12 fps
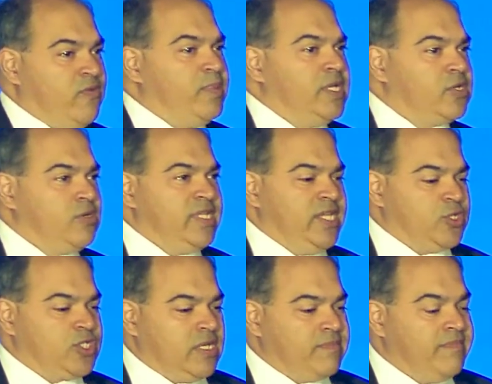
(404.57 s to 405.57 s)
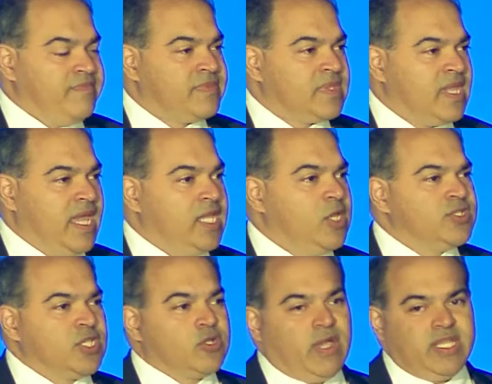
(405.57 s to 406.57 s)
for Political Leadership. And here's
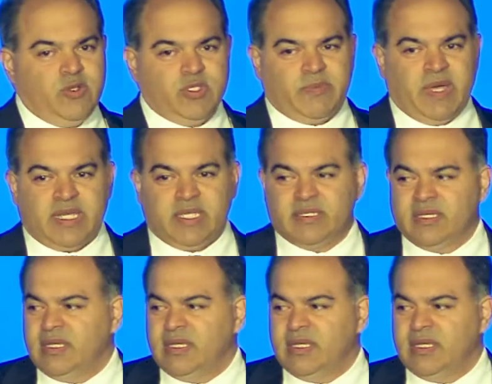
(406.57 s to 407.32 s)
the great news about it.